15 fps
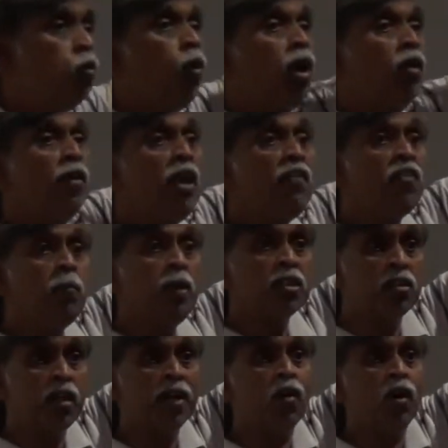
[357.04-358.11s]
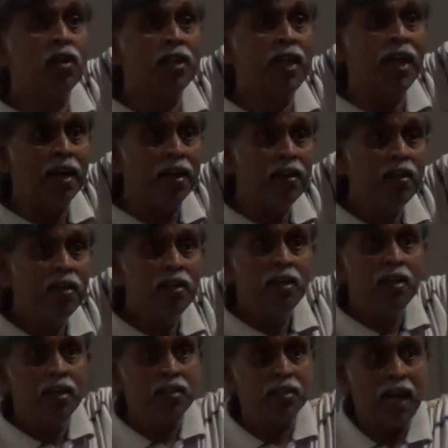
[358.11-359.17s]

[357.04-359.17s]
whatever information I got there is